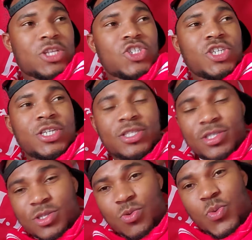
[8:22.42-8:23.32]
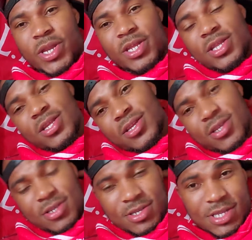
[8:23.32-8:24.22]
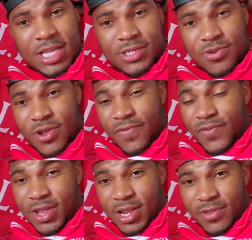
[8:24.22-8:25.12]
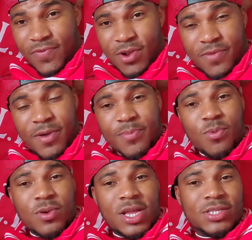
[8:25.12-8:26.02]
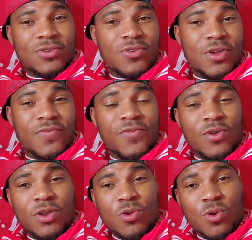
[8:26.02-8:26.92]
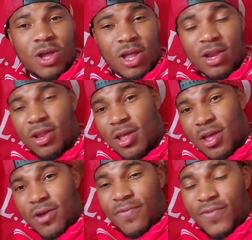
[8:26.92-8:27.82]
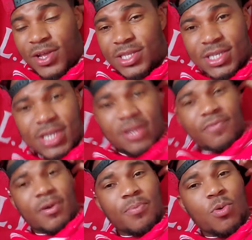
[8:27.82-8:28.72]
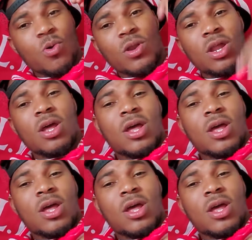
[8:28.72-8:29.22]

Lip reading: Chen, to win it. That's great feelings for Liverpool. That's great for the local fans in Liverpool.